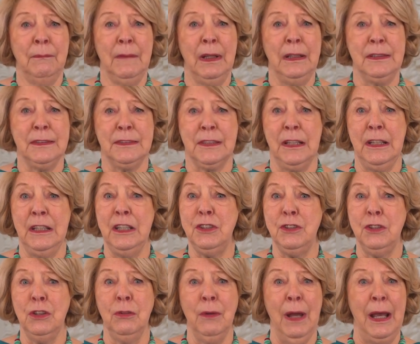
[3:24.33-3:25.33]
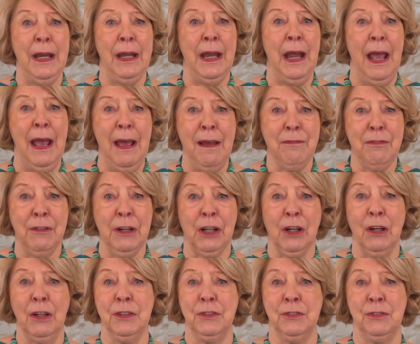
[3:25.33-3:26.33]
It is an issue in every
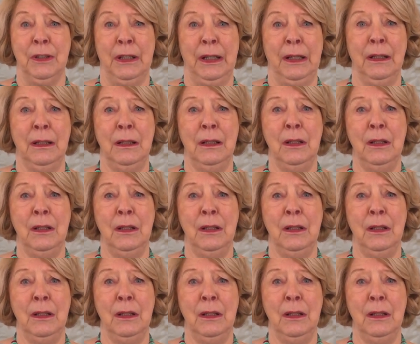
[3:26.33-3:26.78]
country,